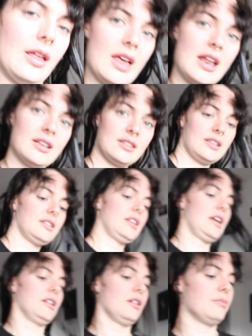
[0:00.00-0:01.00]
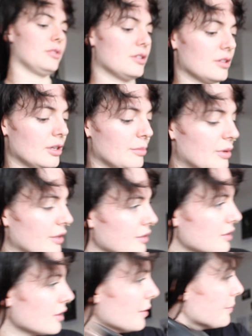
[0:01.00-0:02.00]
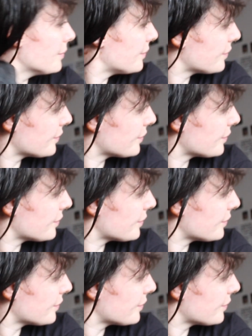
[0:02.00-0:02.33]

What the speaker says: And then, as I said, I'm just going to put some